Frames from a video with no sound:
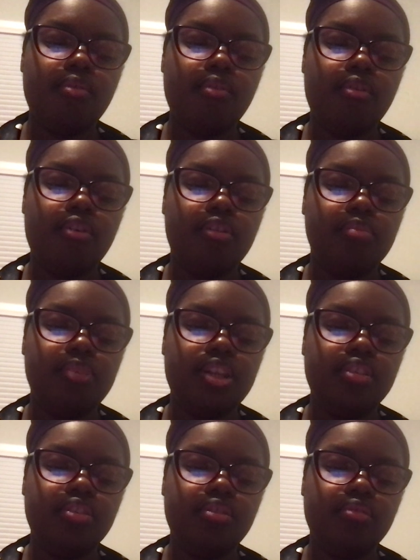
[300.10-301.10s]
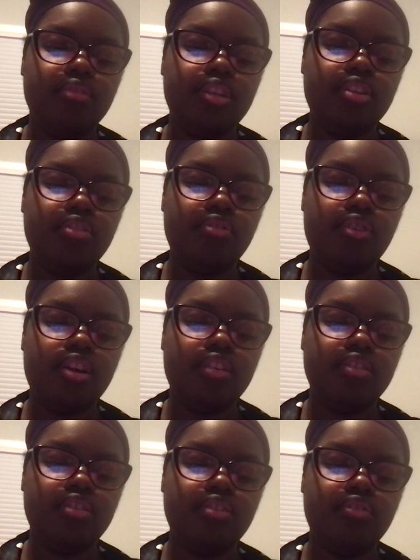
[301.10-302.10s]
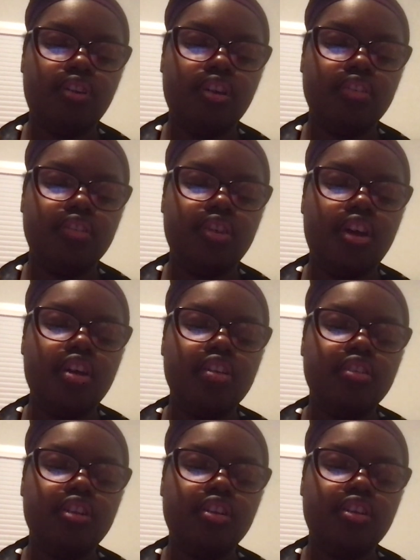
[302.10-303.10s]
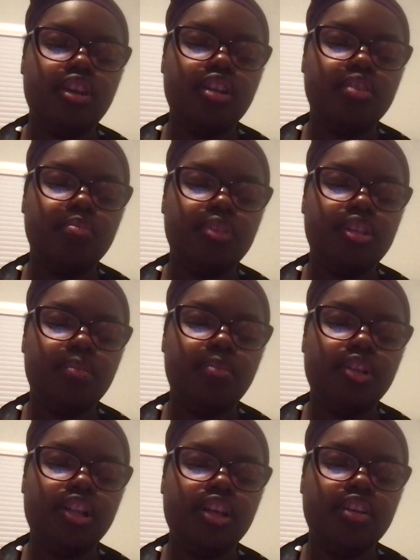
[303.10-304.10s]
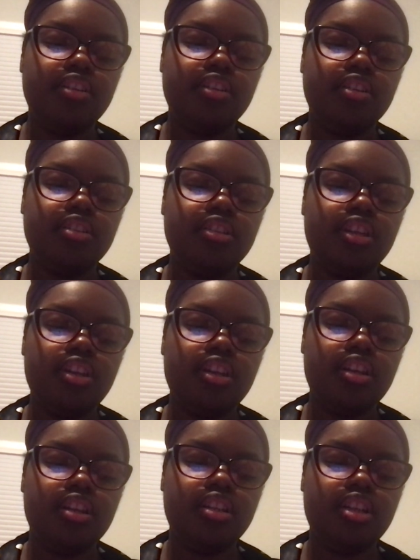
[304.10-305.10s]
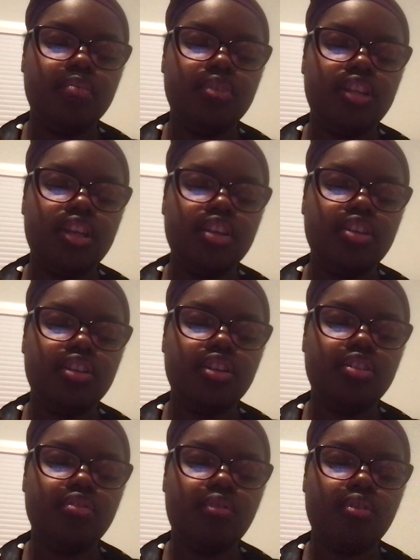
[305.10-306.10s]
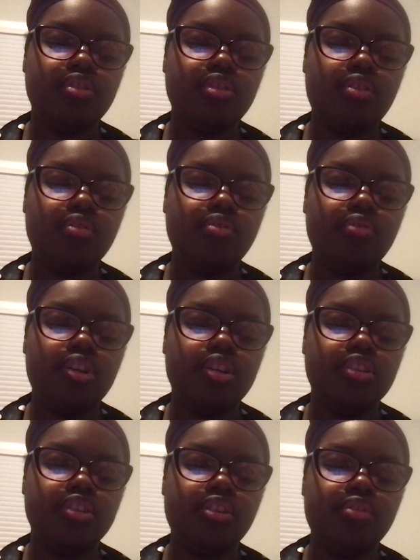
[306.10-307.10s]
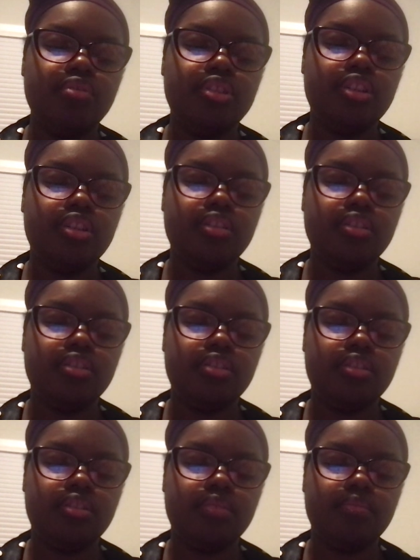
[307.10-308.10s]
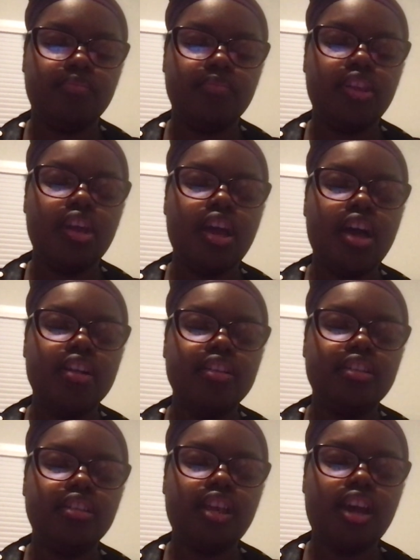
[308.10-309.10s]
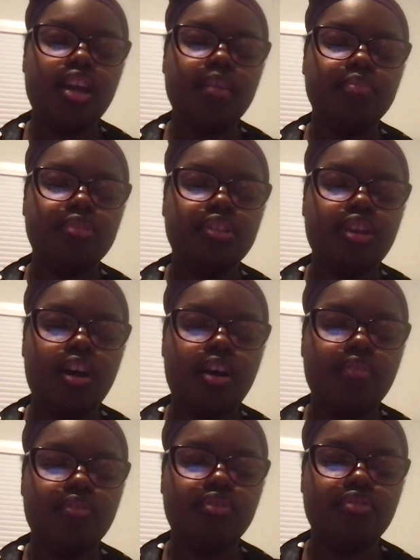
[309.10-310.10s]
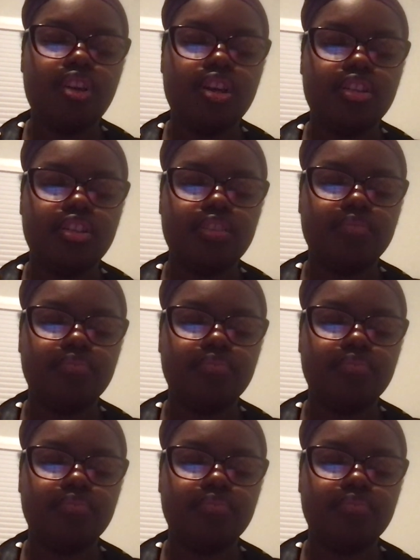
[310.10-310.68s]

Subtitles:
or mental distress, such as manipulations, intimidations, or social exclusion. Types of aggression: